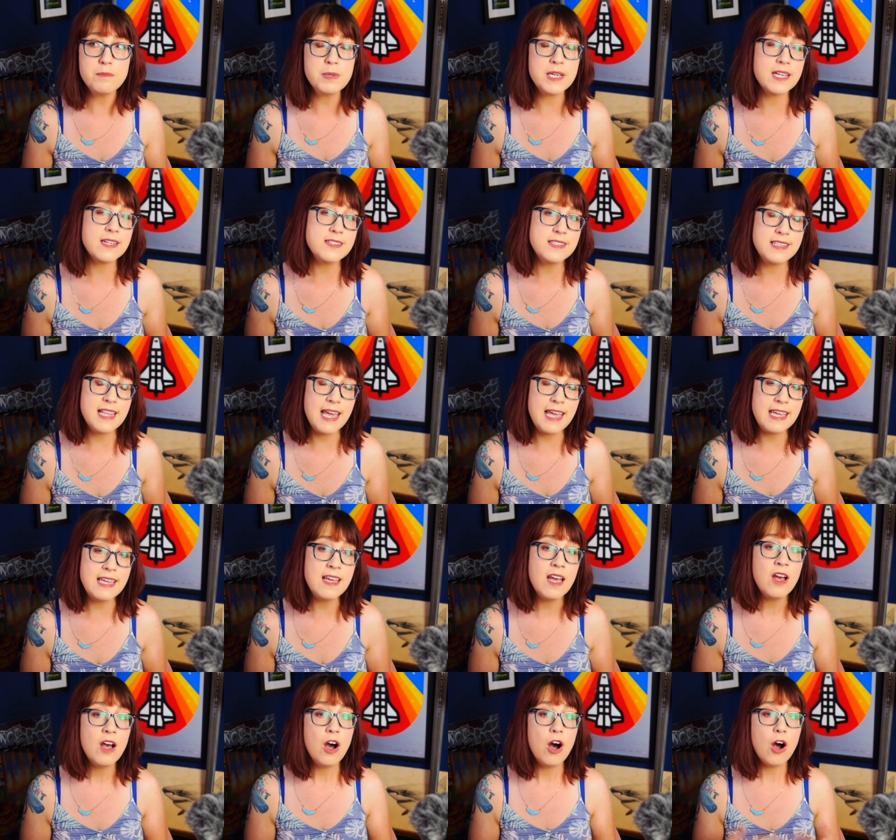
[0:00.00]
because
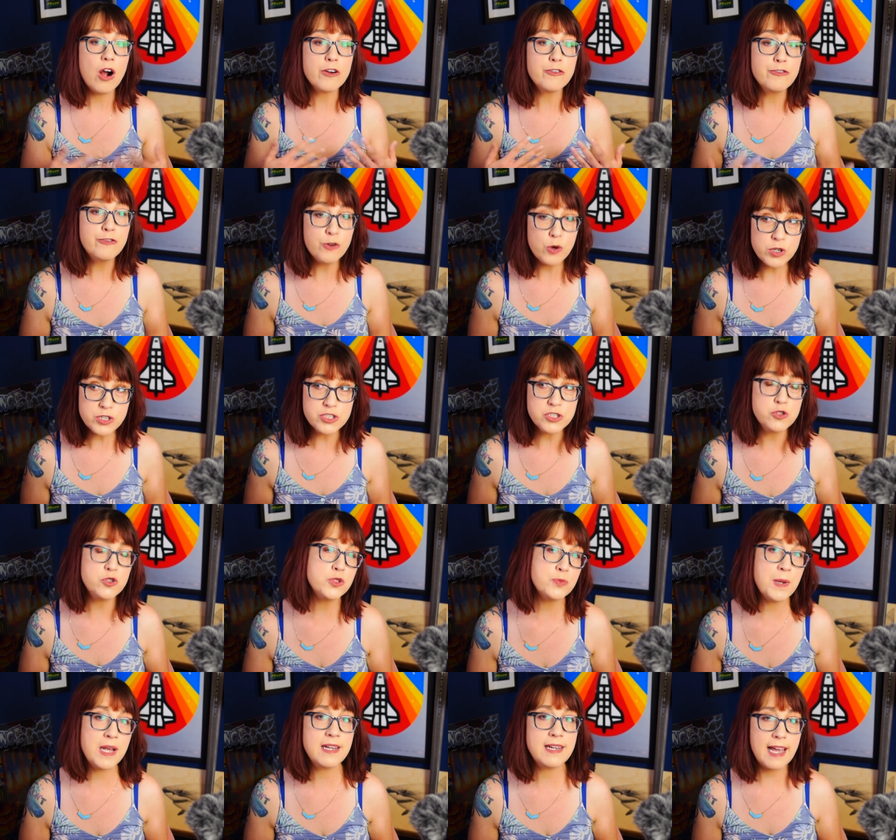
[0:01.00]
they are forced to
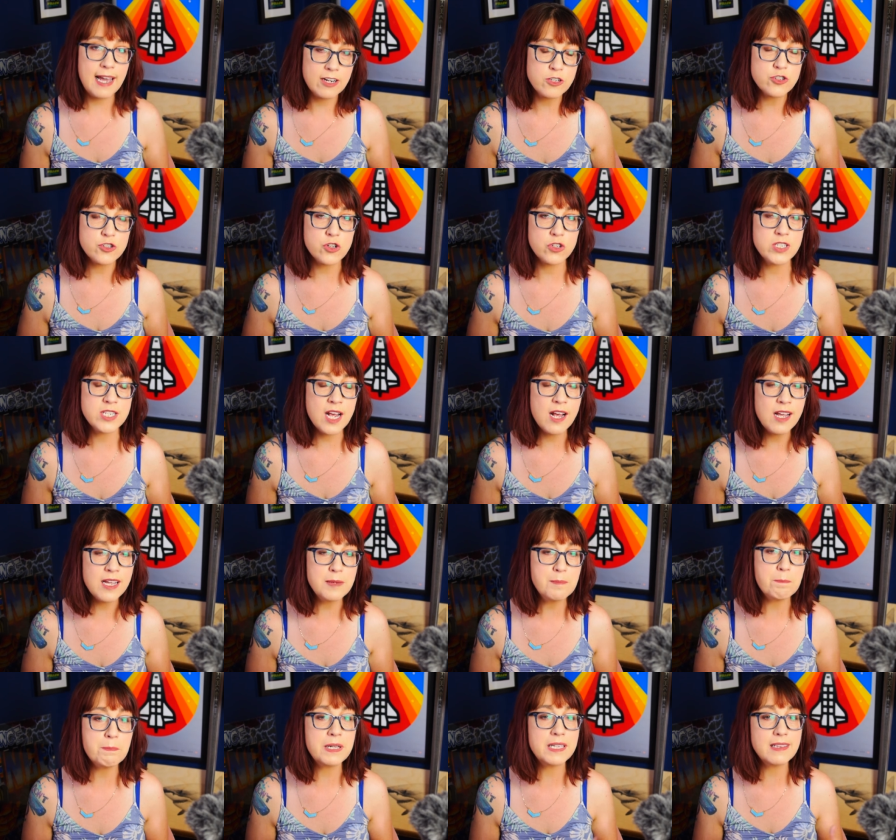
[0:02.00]
spend extra
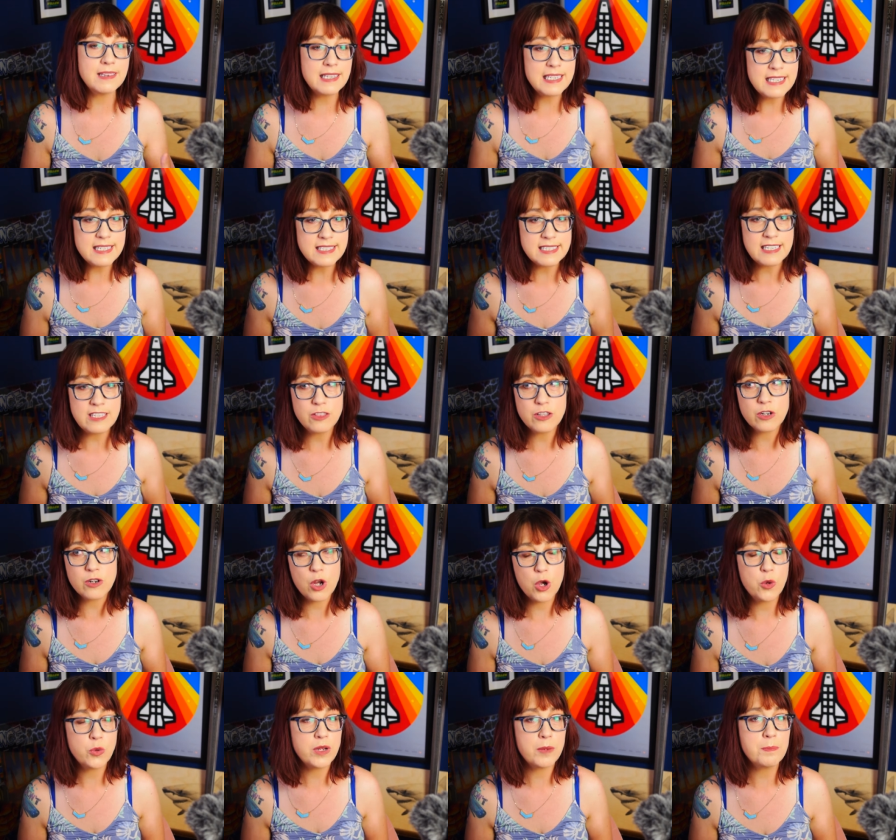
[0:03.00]
time policing their
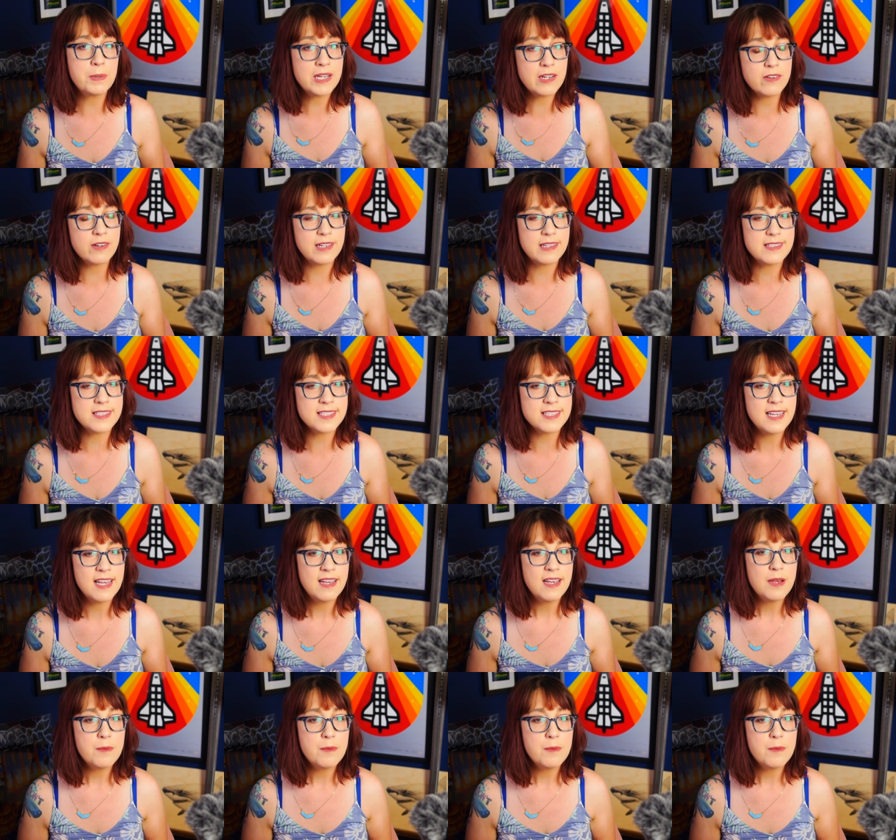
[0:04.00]
own appearance,